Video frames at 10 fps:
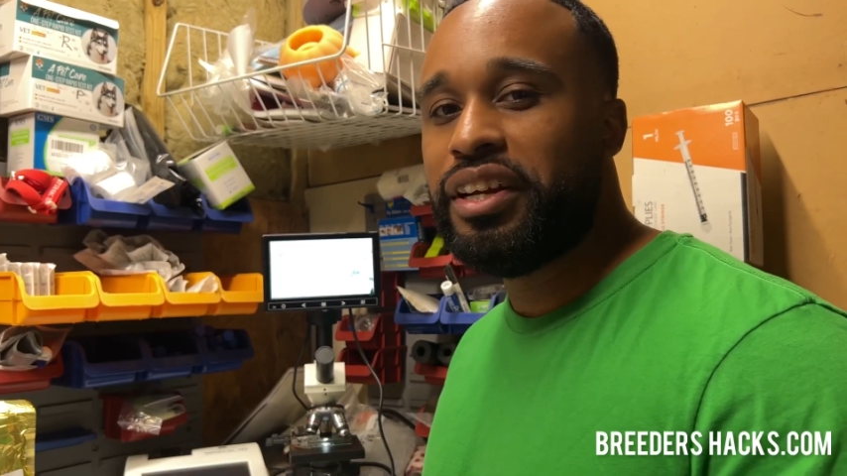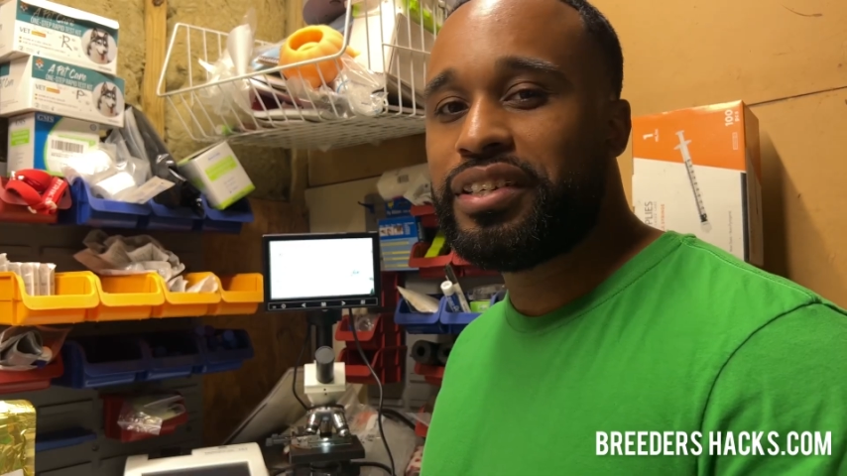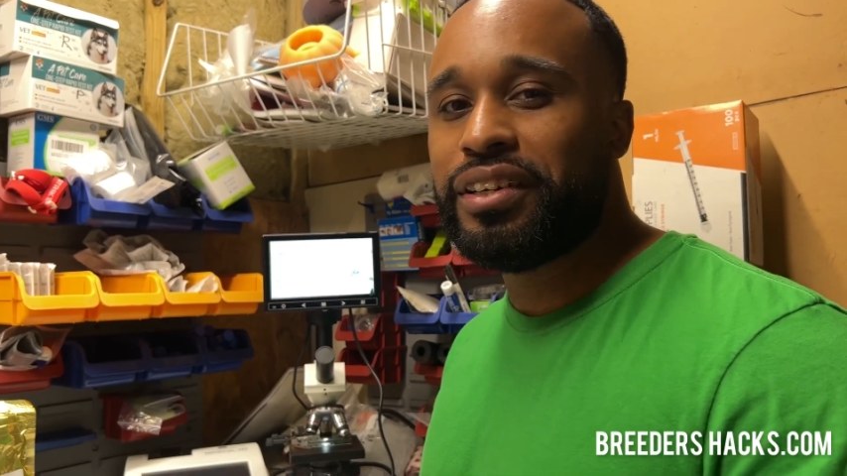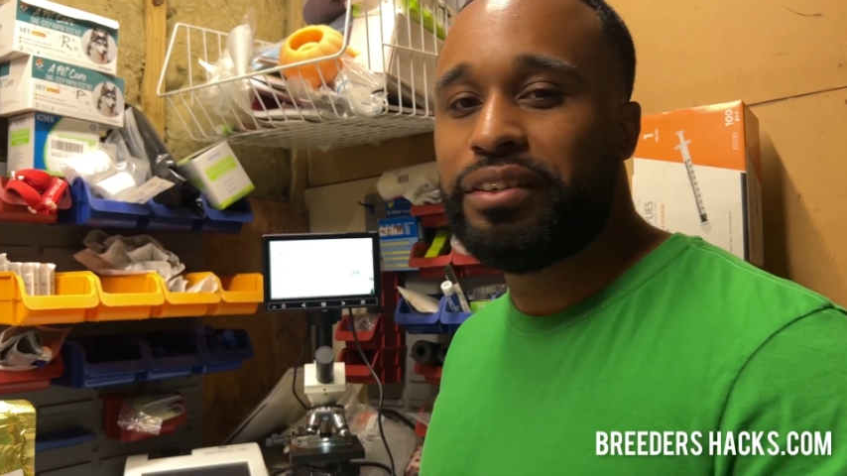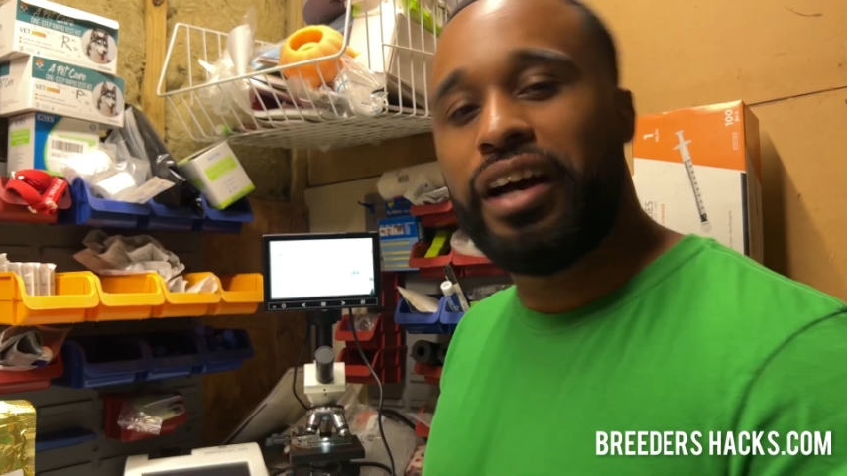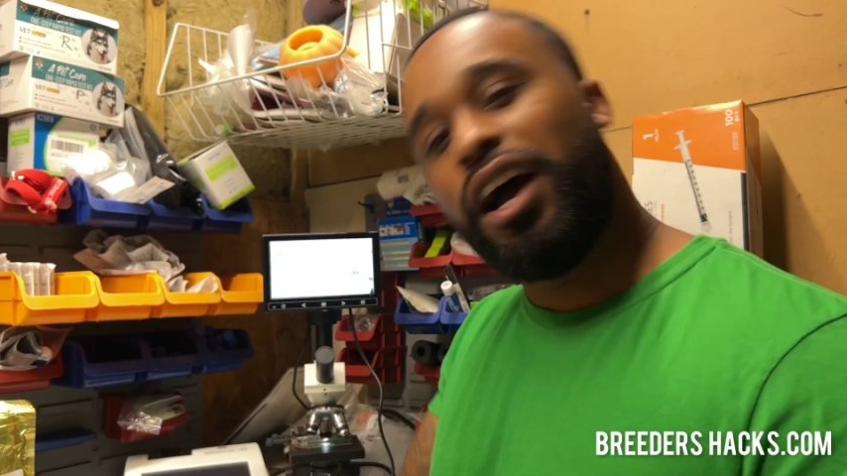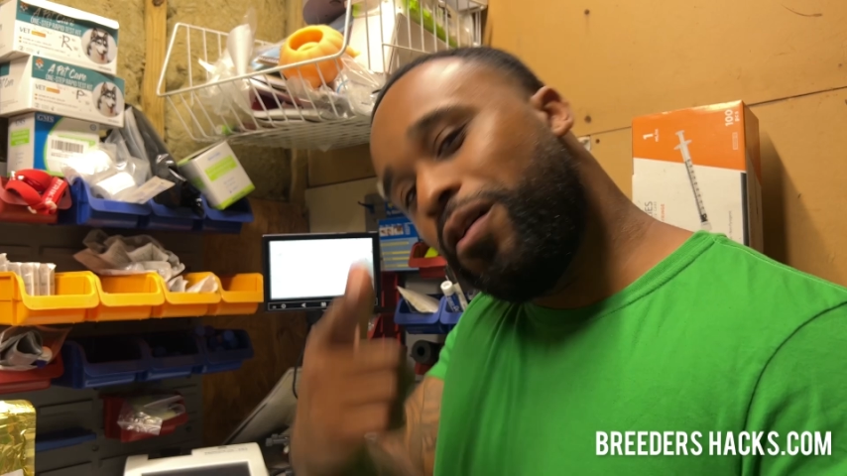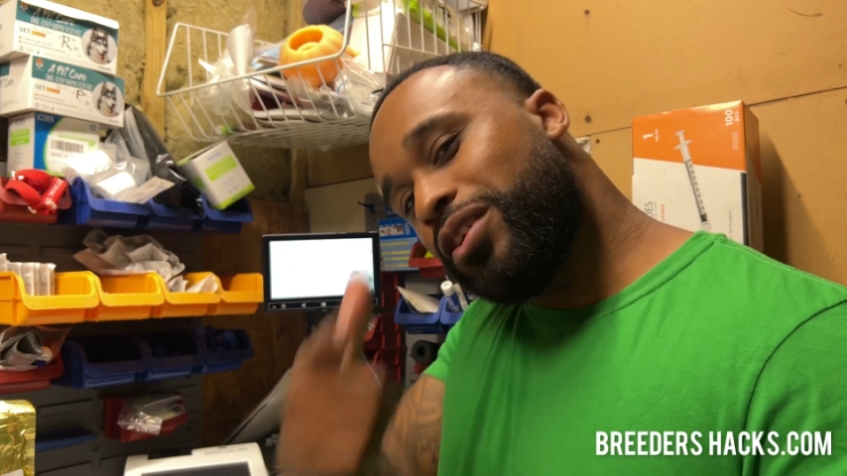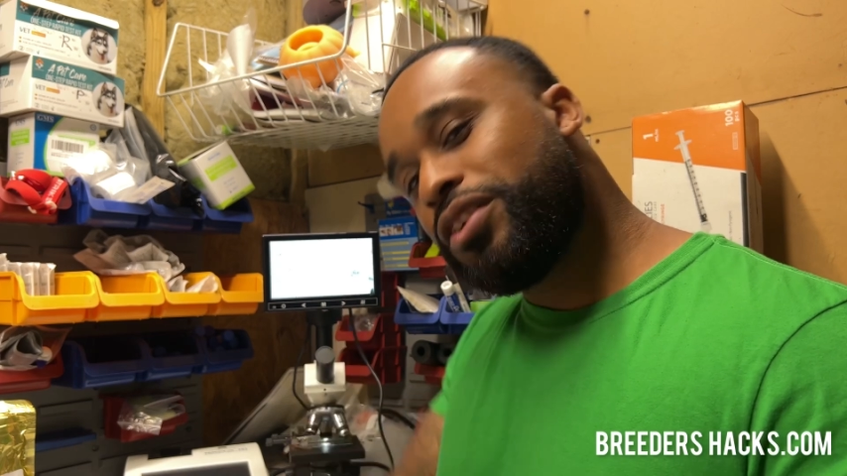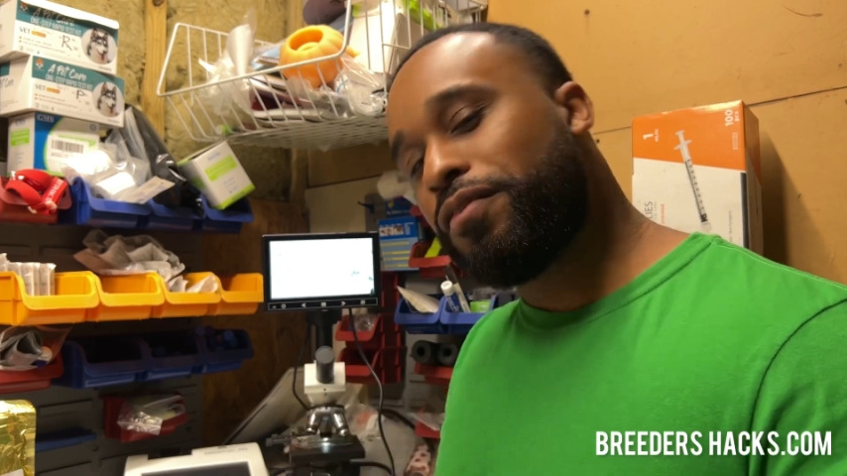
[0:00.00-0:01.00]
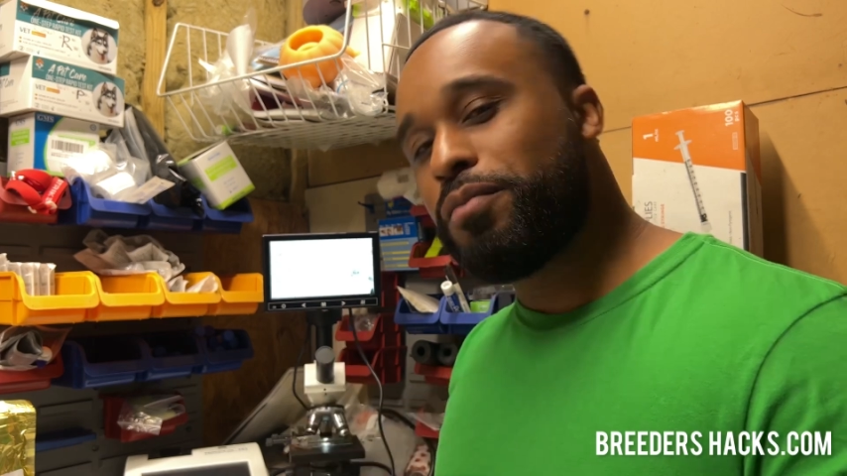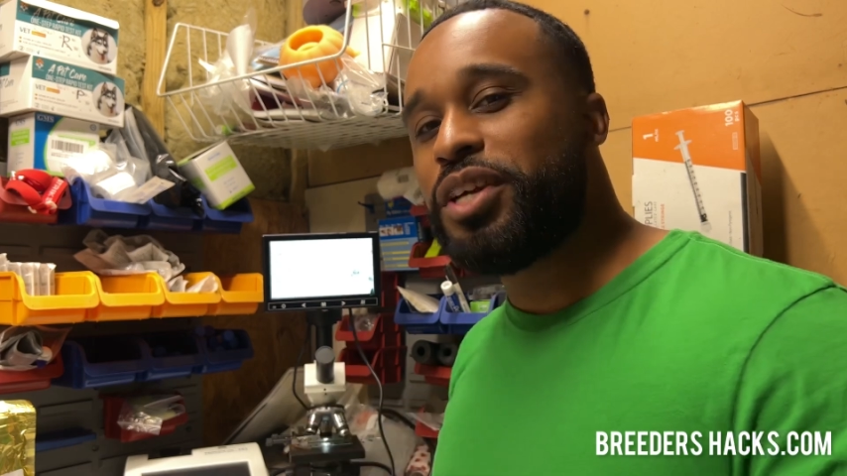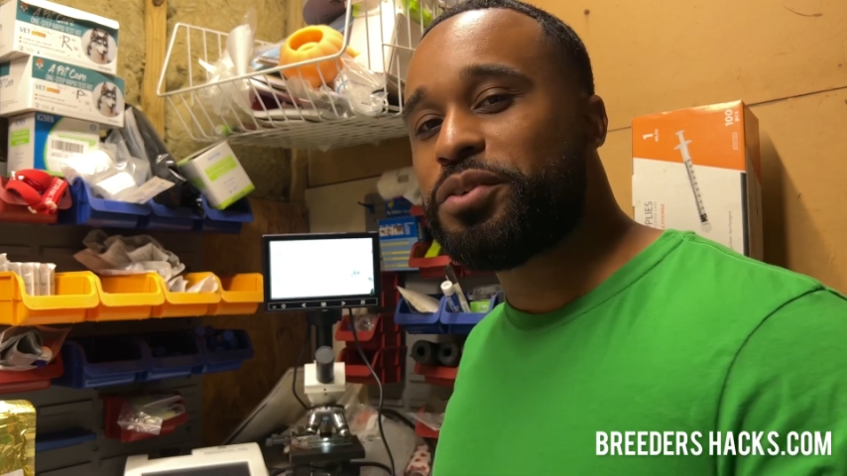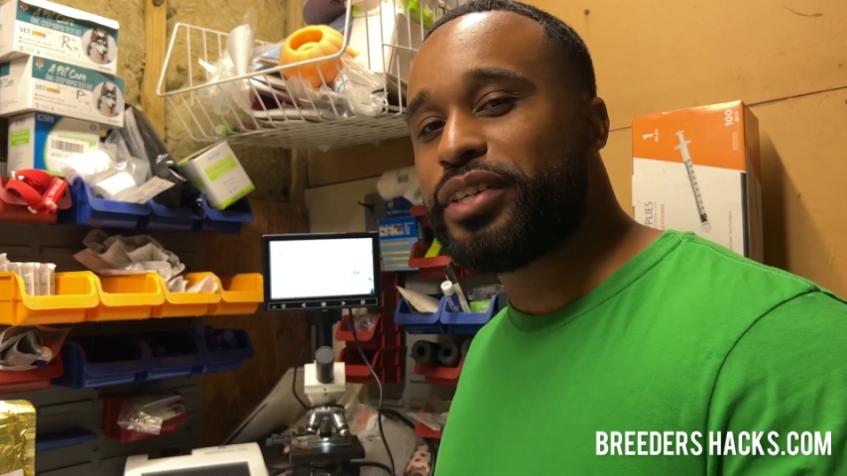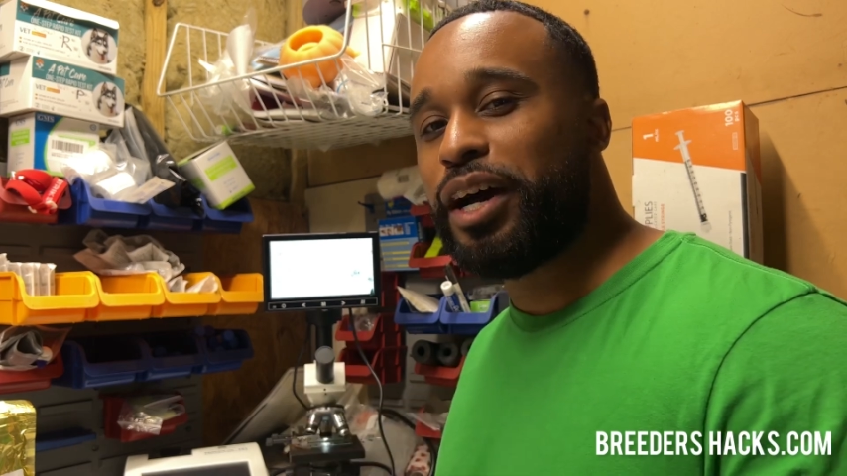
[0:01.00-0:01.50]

So I hope this information was